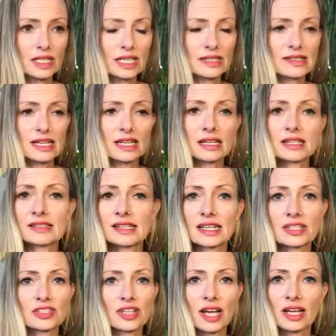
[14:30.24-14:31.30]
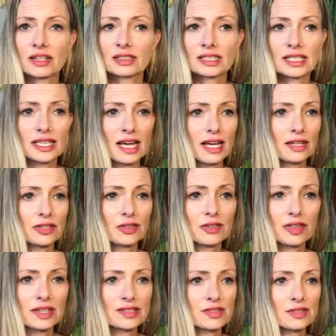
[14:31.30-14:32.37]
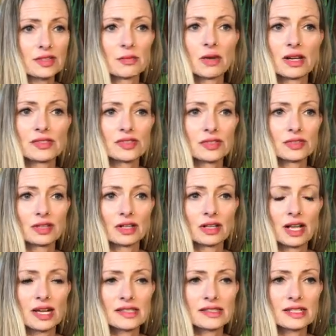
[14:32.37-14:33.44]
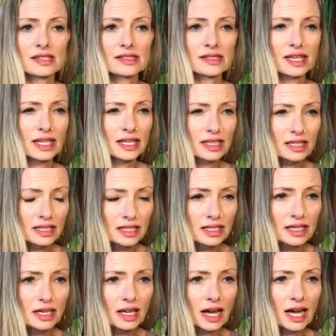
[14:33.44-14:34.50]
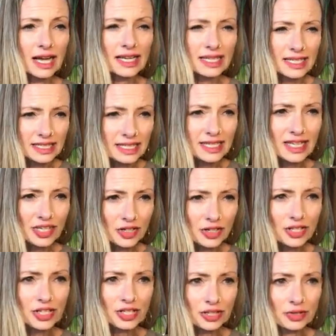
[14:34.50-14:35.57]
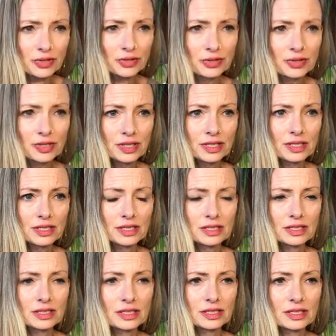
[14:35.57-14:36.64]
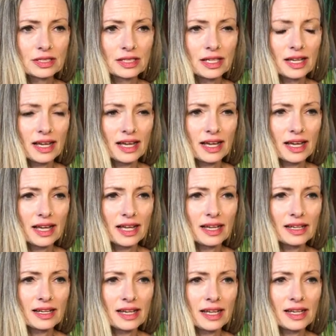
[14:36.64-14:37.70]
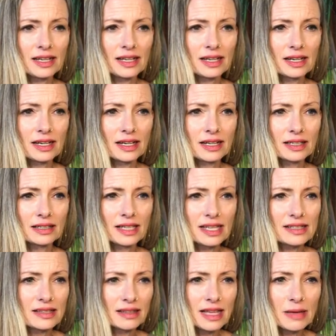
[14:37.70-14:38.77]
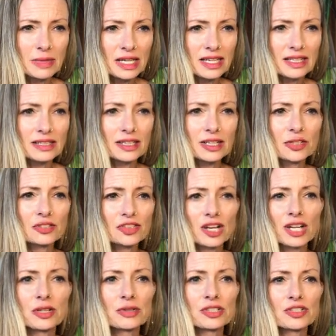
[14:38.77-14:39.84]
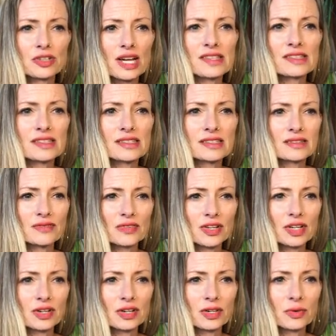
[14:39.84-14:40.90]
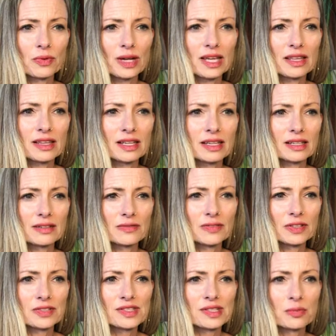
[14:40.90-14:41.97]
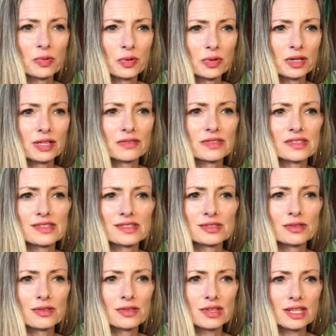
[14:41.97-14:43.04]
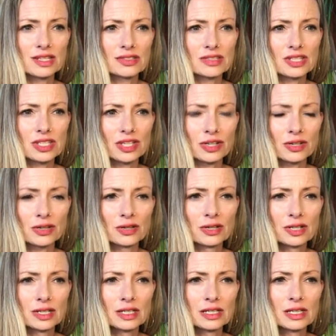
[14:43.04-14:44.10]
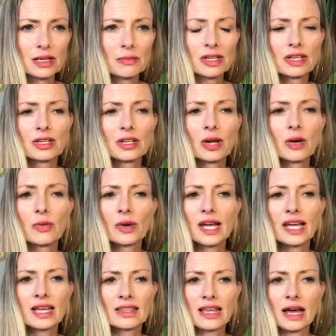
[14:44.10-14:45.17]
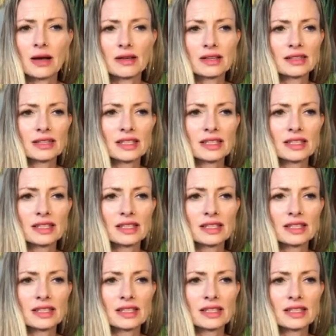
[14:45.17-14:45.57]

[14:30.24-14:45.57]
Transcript: it's like a child, again, who thinks there's a monster in the closet. It's like, I can hear you, and let me, you know, try to address this fear in a way that feels supportive and soothing to you. But in no way in that